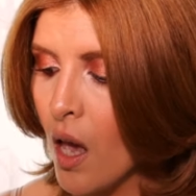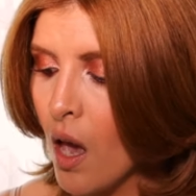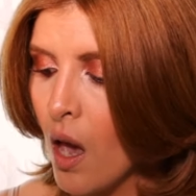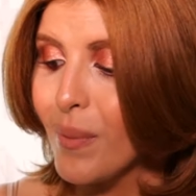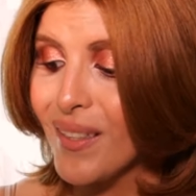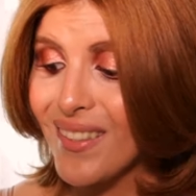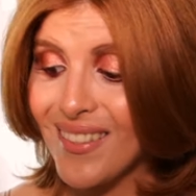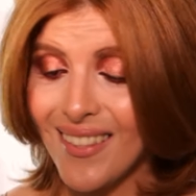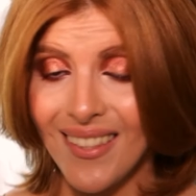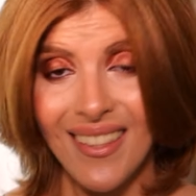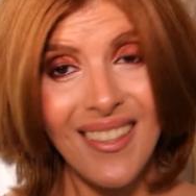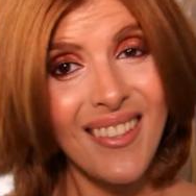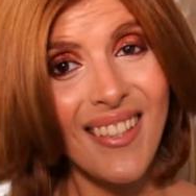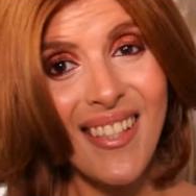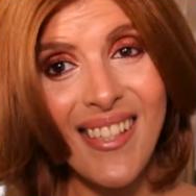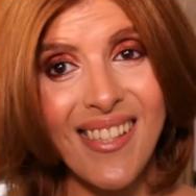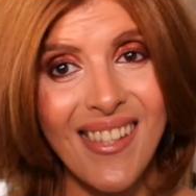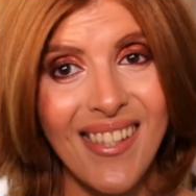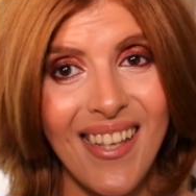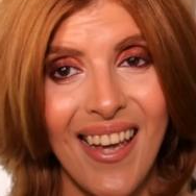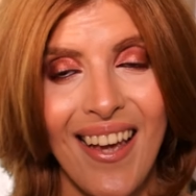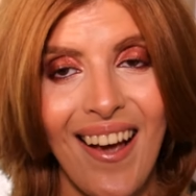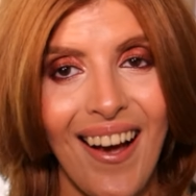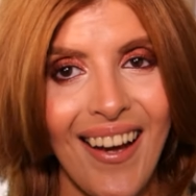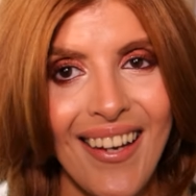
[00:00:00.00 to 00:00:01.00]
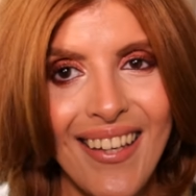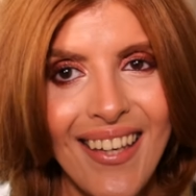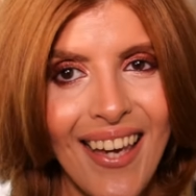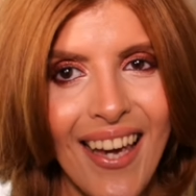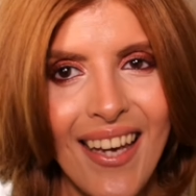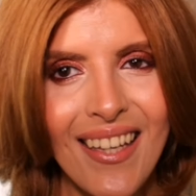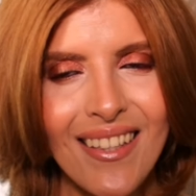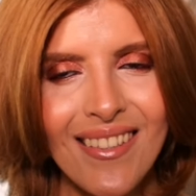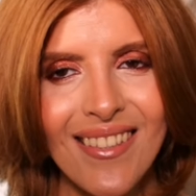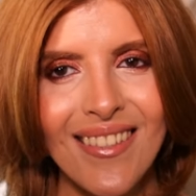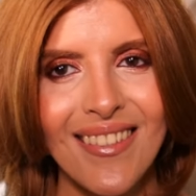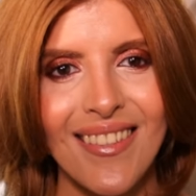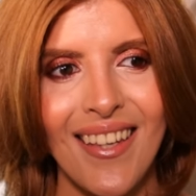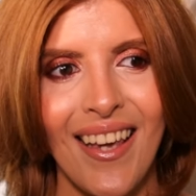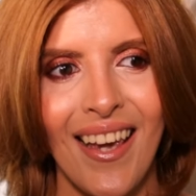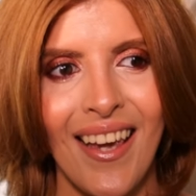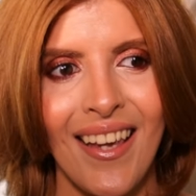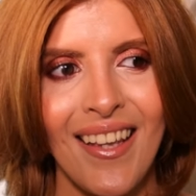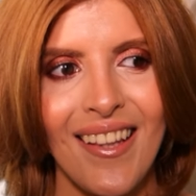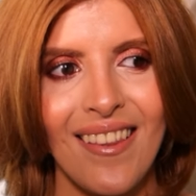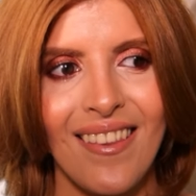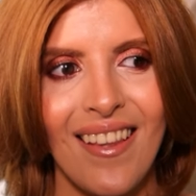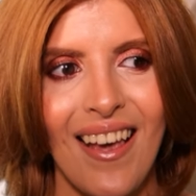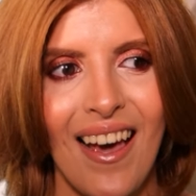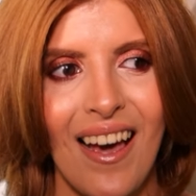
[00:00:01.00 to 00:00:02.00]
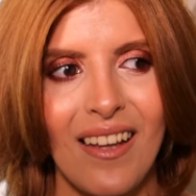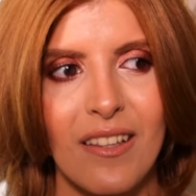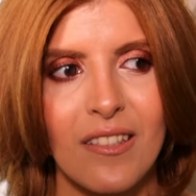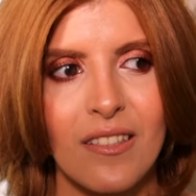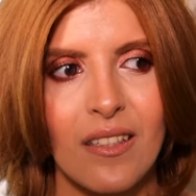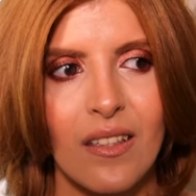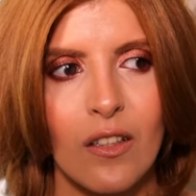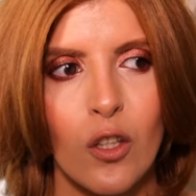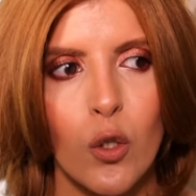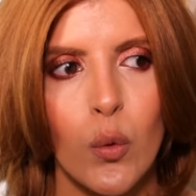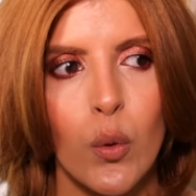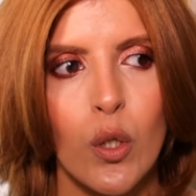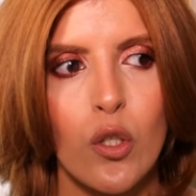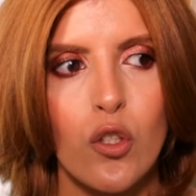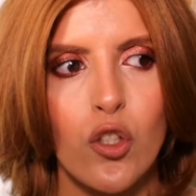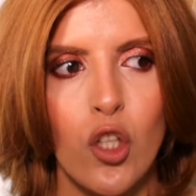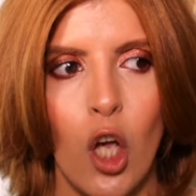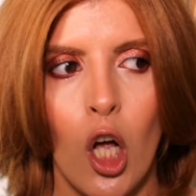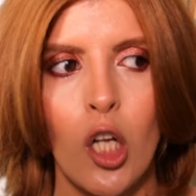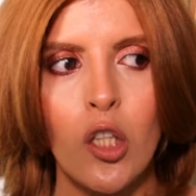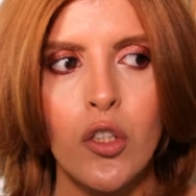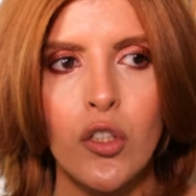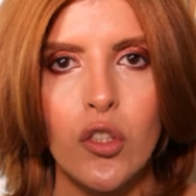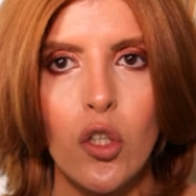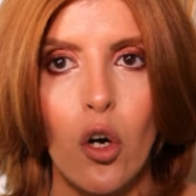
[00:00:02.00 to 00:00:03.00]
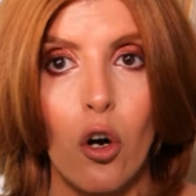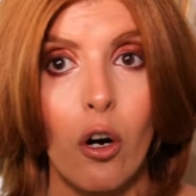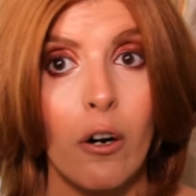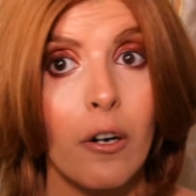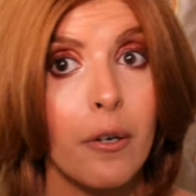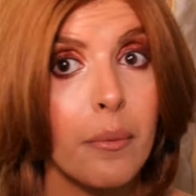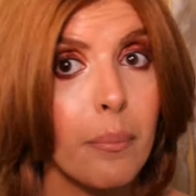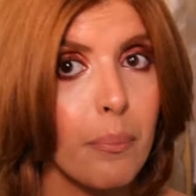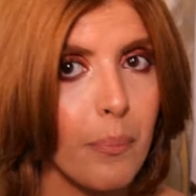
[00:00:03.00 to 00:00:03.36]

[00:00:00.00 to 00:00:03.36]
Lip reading: But till this day, I can't say that the results are